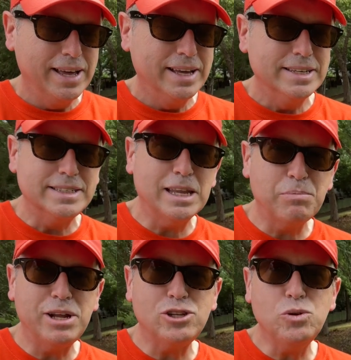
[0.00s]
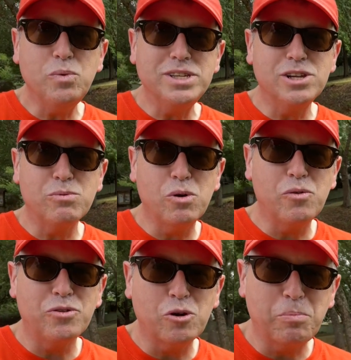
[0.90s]
celebrate two wins in a row
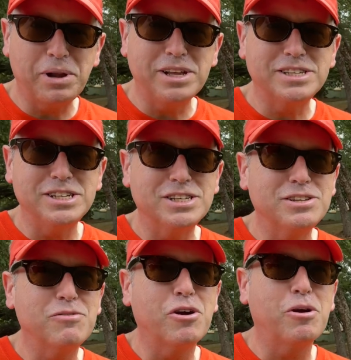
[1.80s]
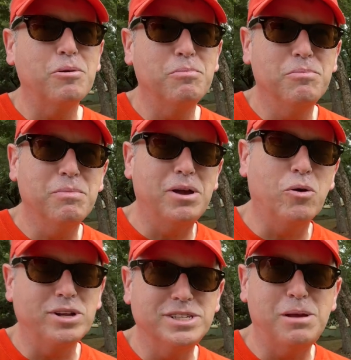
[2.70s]
for the opening season of our my
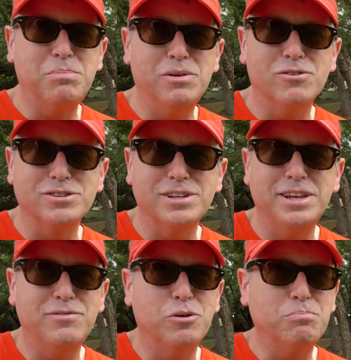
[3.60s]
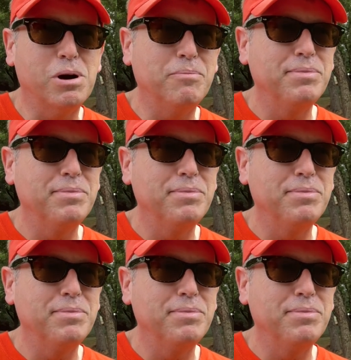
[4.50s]
Oregon State Beavers in football.